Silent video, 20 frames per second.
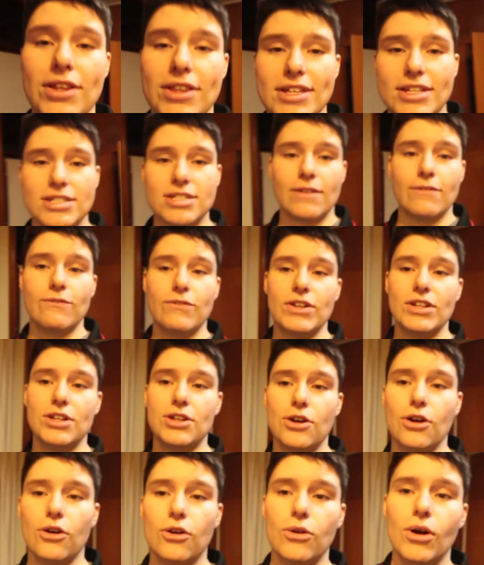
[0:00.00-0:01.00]
this
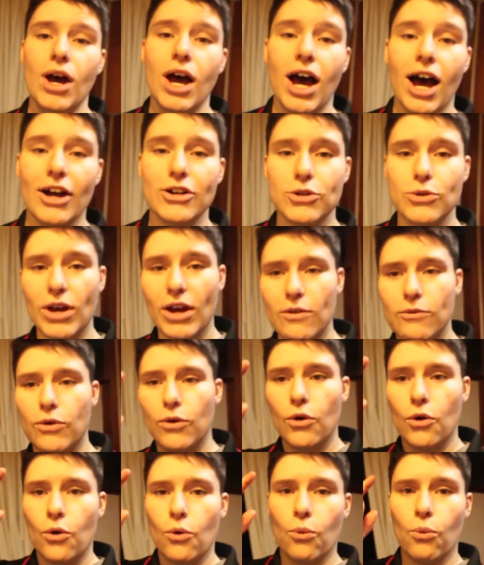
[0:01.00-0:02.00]
video. I do have
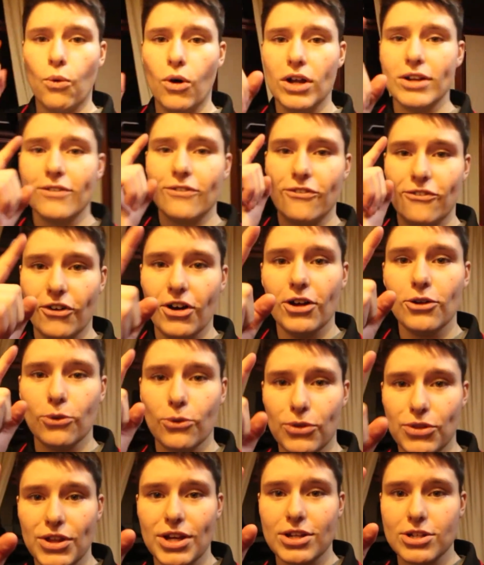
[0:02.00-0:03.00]
one final
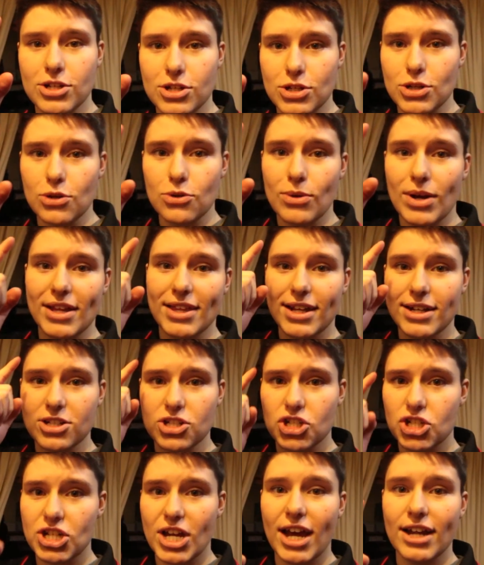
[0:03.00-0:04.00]
thing to do, and that is
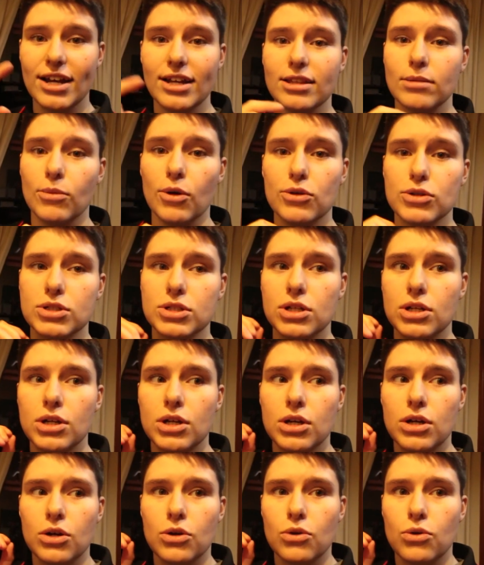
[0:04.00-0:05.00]
shout out the most
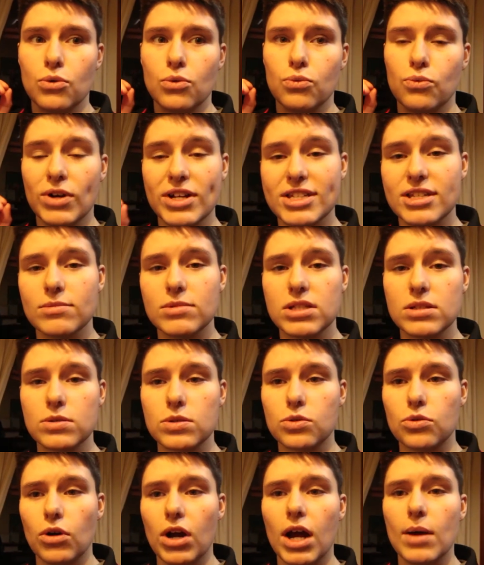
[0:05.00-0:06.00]
recent
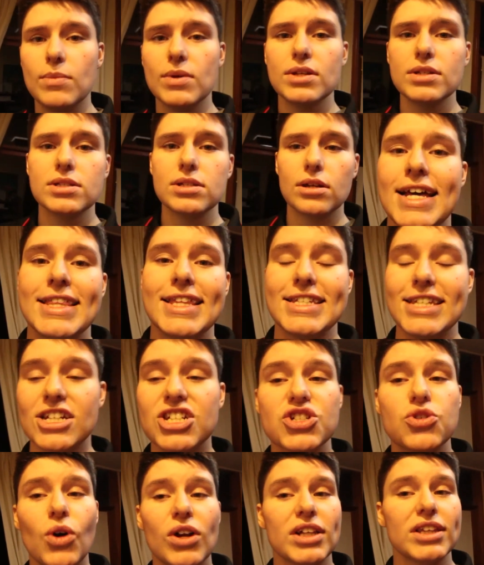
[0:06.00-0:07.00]
subscribers. There's
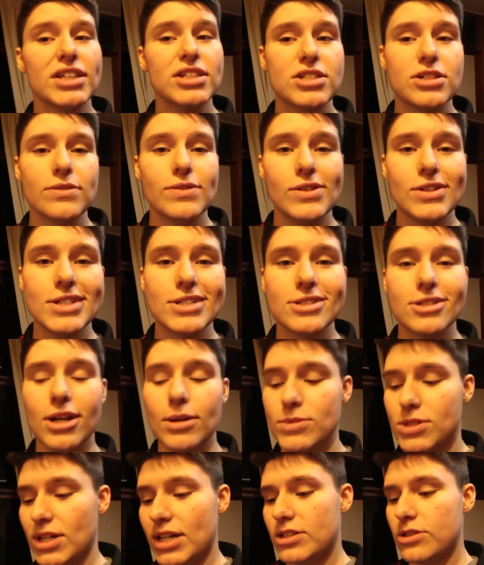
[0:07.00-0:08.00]
actually quite a list of you this
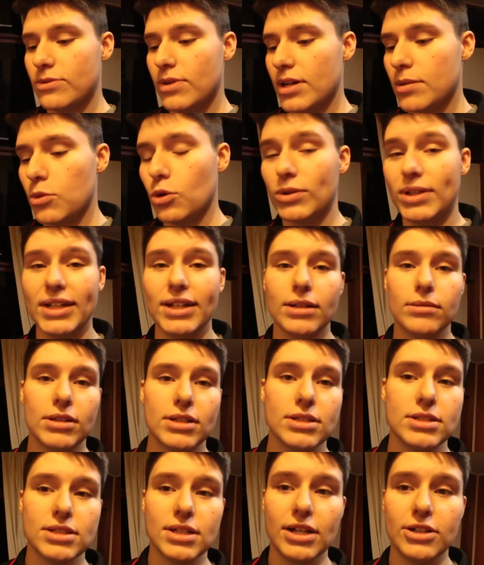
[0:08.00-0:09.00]
time, so I had to write them all down
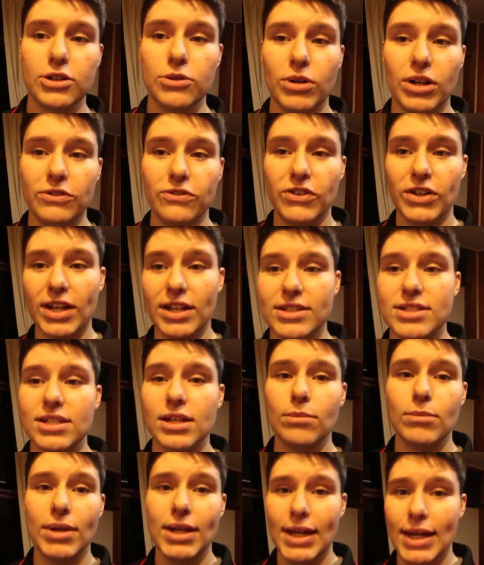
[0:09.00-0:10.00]
because I knew I'd forget
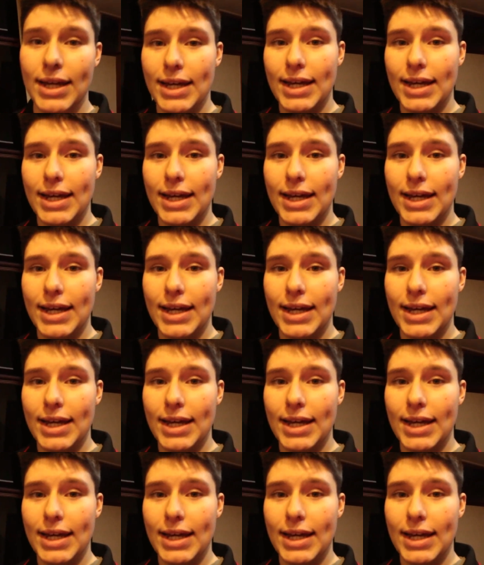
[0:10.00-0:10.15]
some.